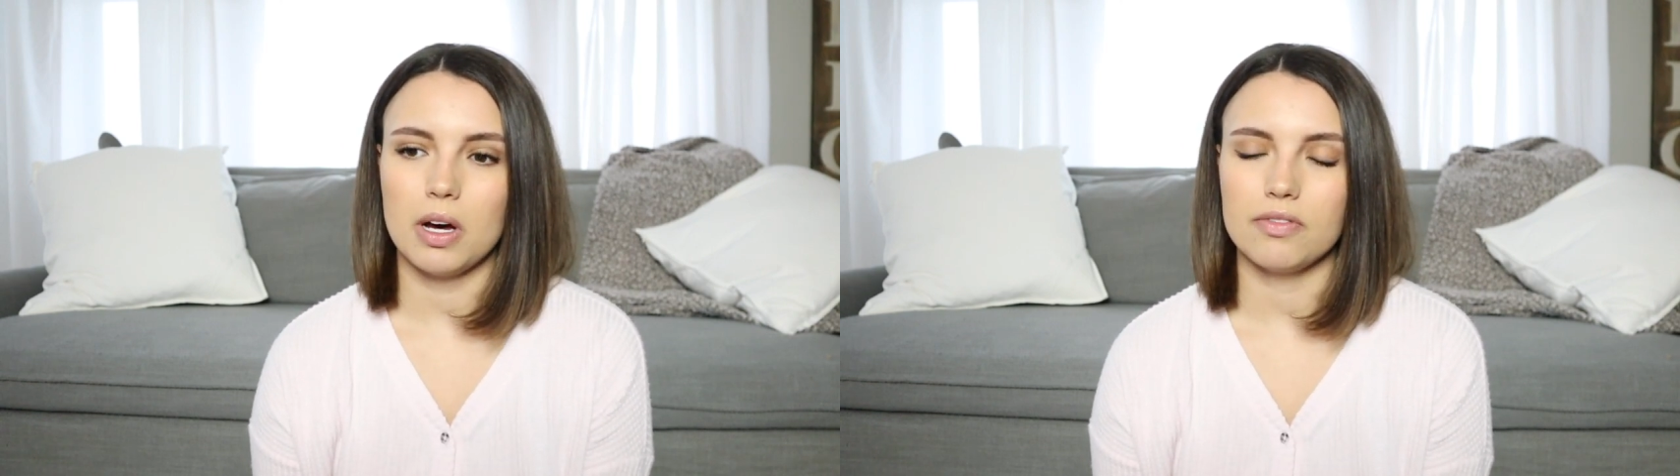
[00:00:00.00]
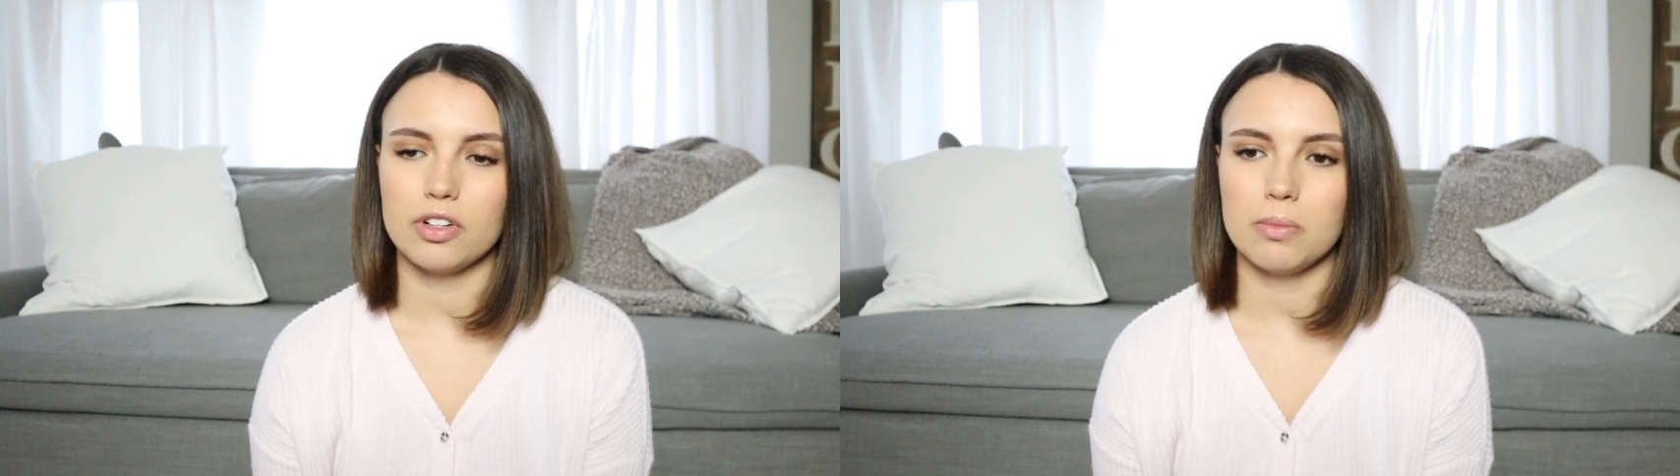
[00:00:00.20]

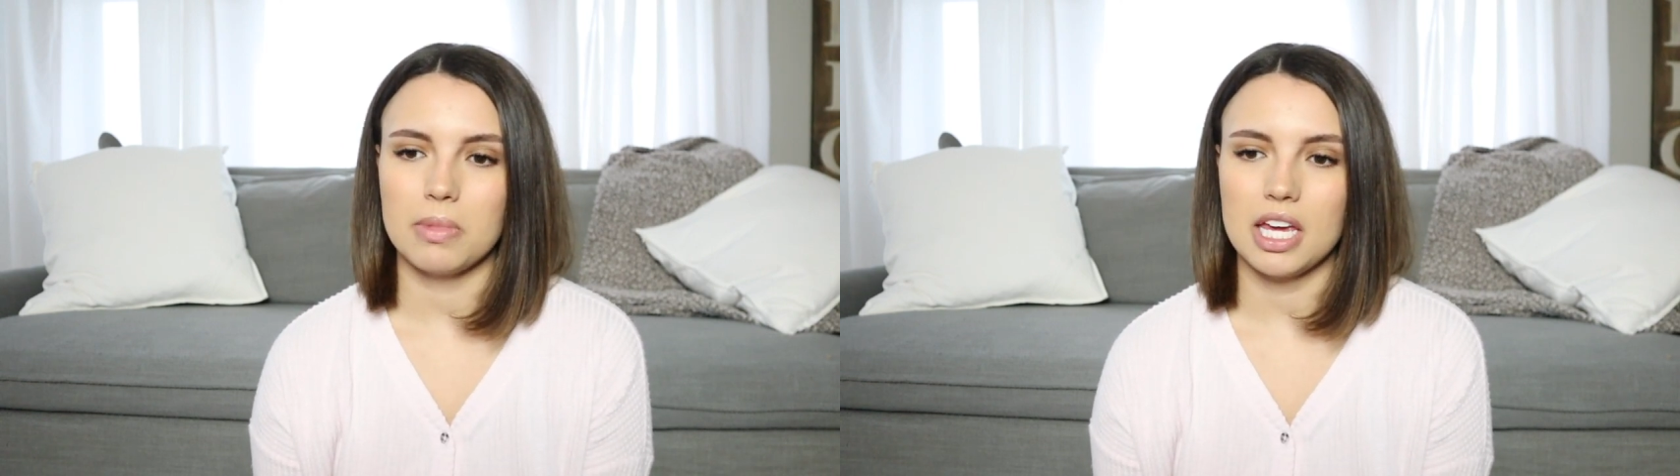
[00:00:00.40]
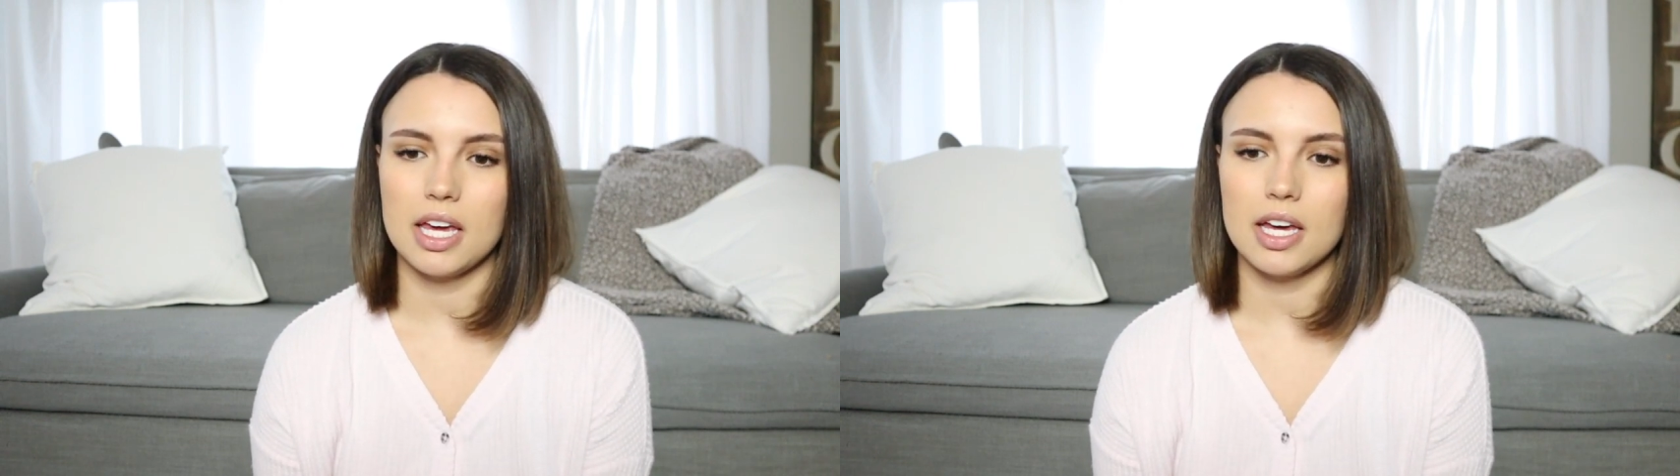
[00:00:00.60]
but for
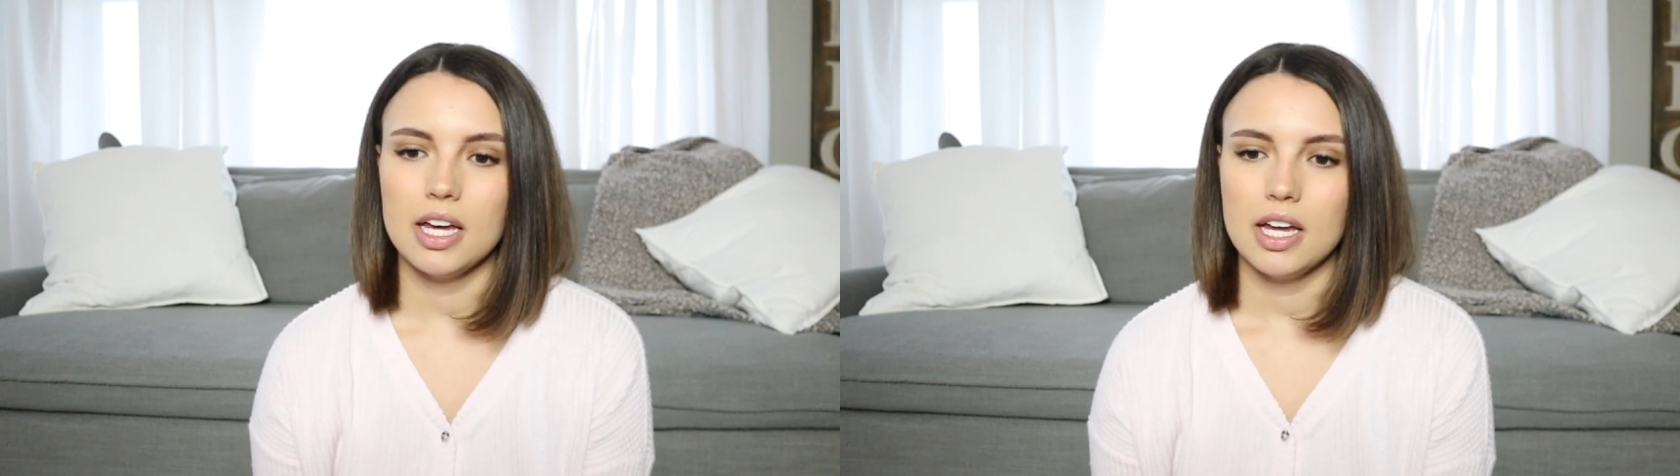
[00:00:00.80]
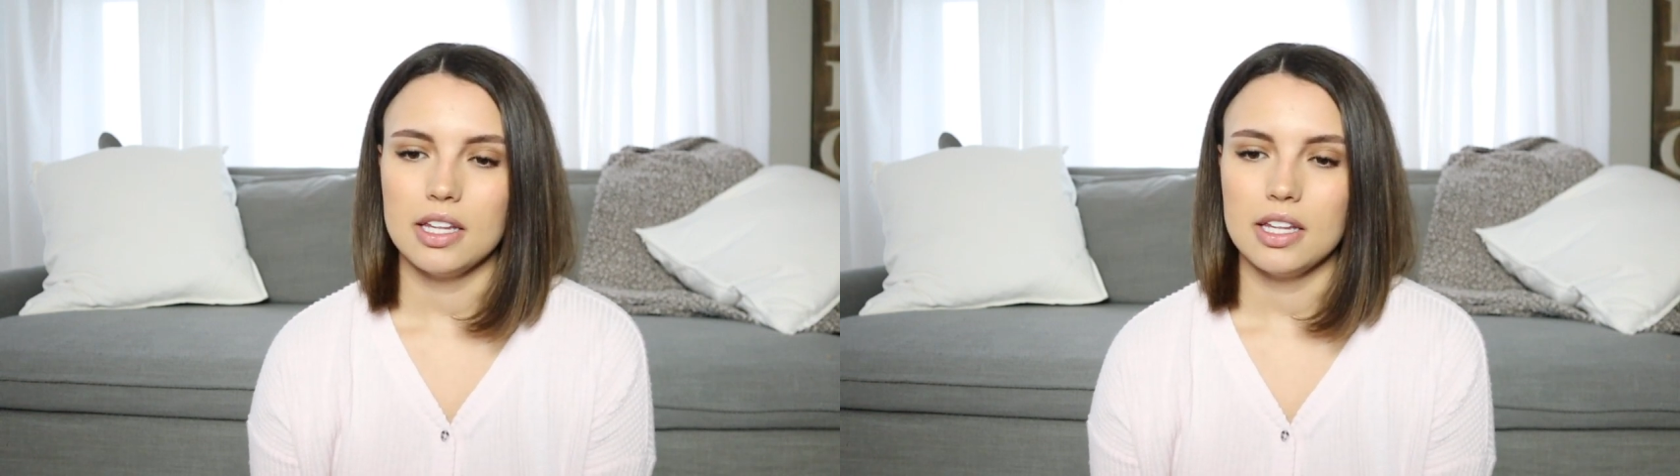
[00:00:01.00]
me,